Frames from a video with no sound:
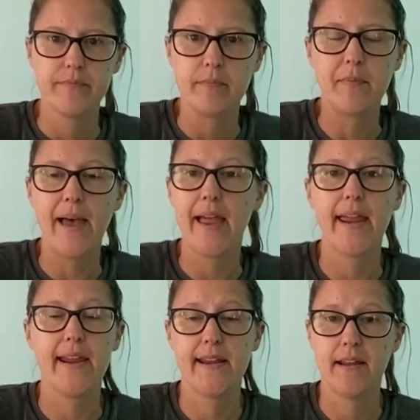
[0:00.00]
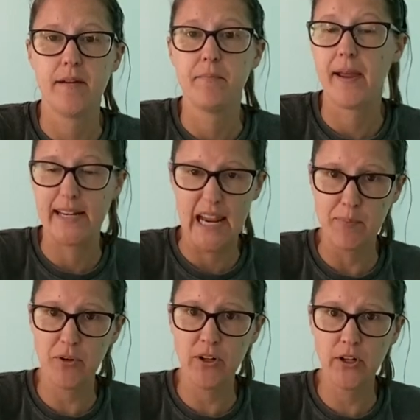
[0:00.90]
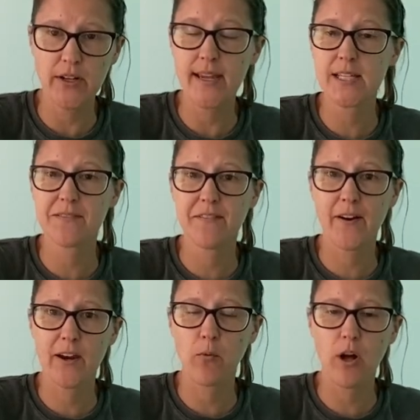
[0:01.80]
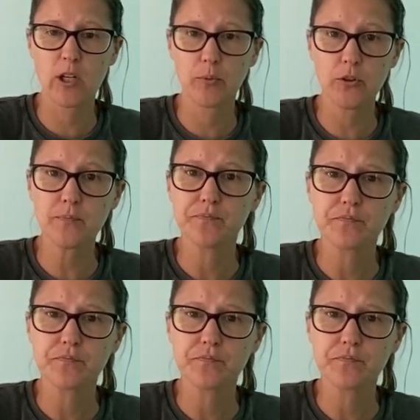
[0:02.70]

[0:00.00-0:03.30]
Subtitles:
My neighborhood is very walkable